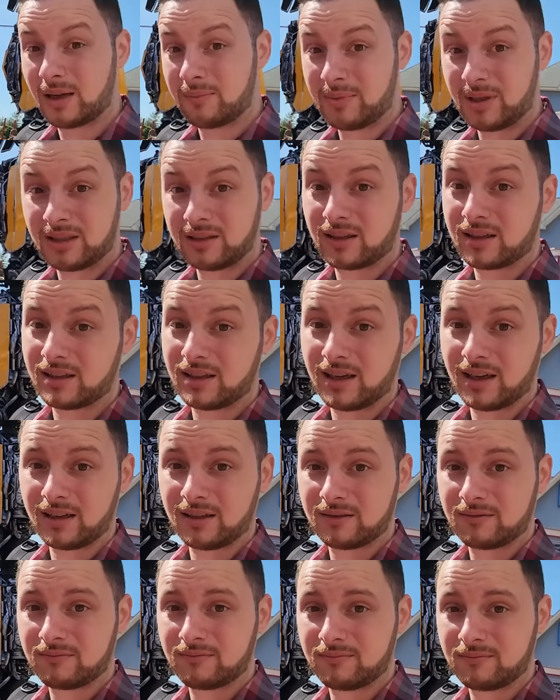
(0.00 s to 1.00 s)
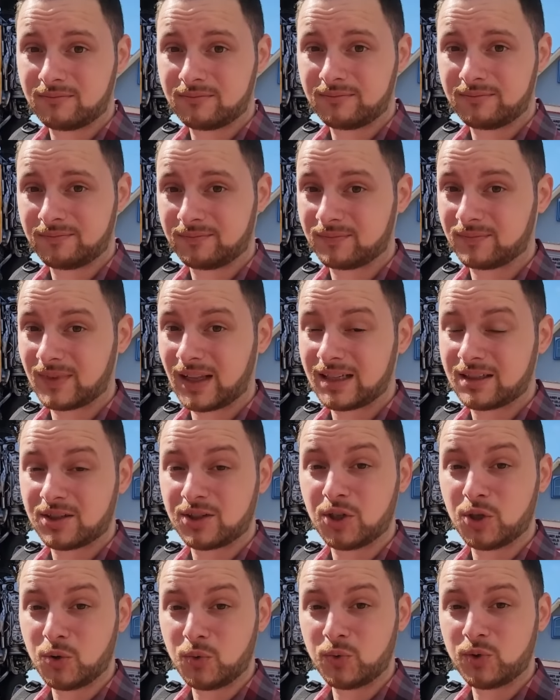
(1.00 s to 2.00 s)
I mean, look at that. That's
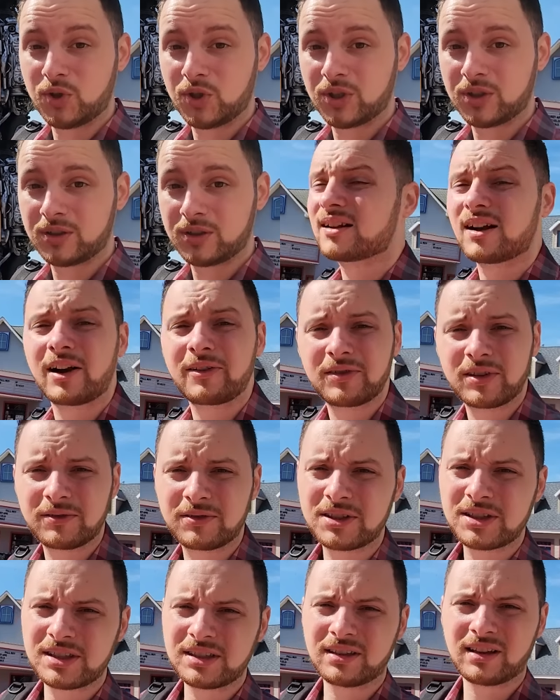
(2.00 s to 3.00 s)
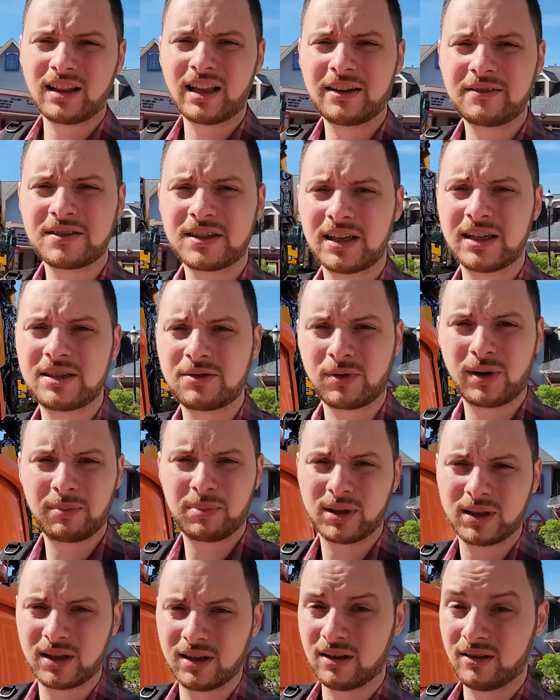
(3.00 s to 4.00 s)
huge. I've never seen a life-size
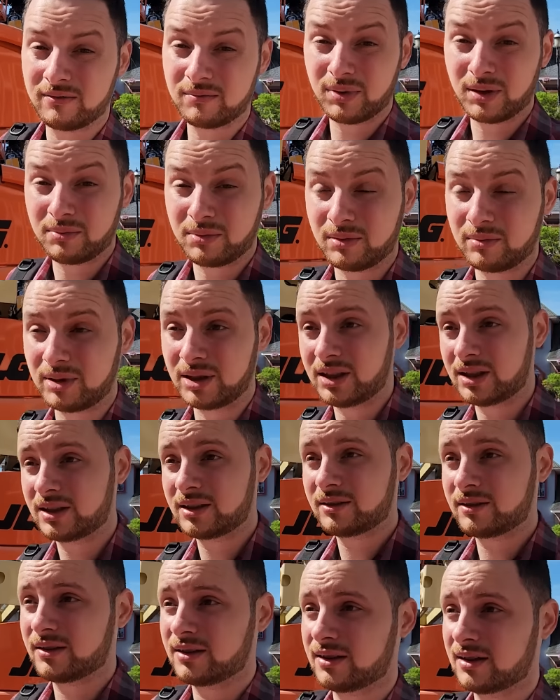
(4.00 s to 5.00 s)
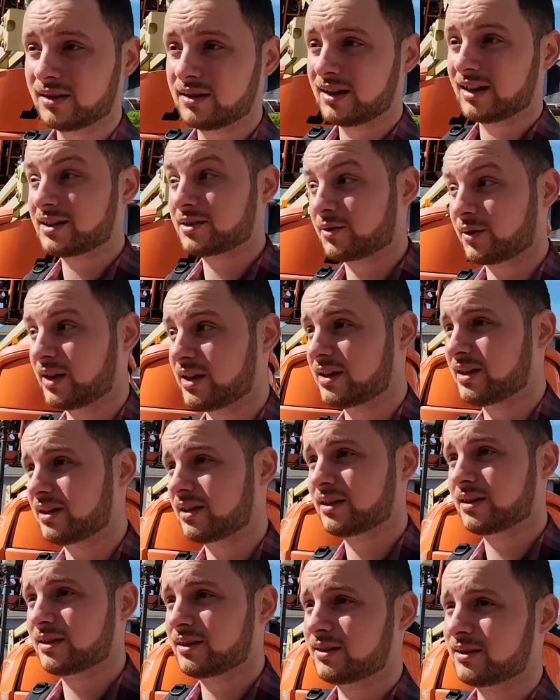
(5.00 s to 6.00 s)
replica of Bumblebee. That's crazy.
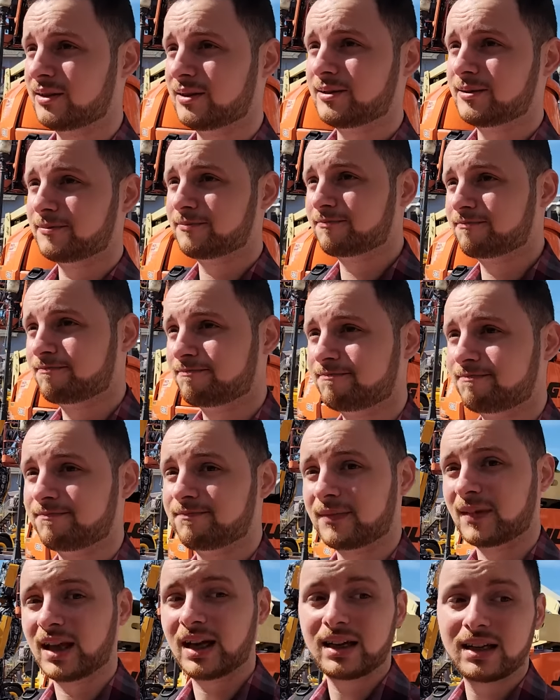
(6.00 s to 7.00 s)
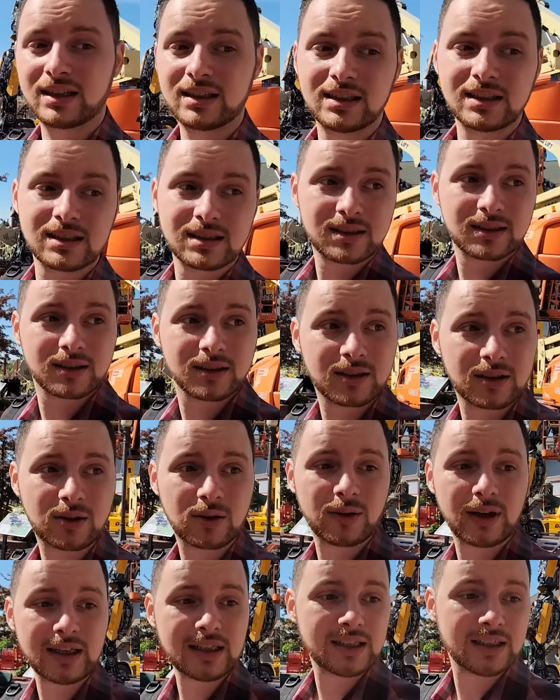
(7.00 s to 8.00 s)
That is
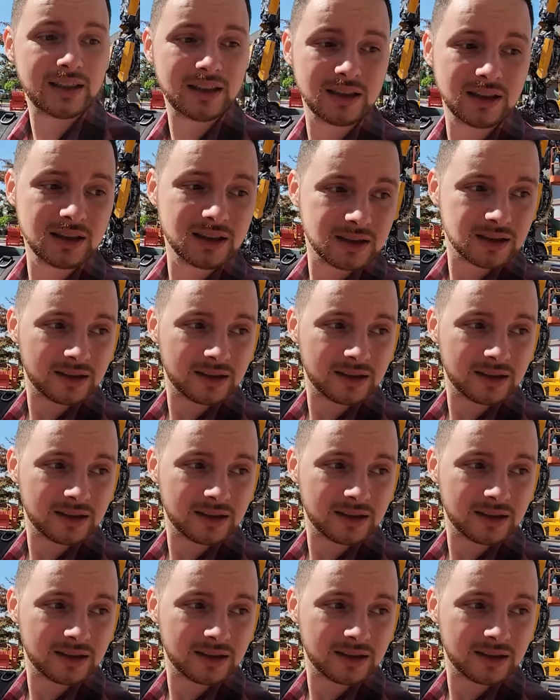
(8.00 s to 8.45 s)
crazy.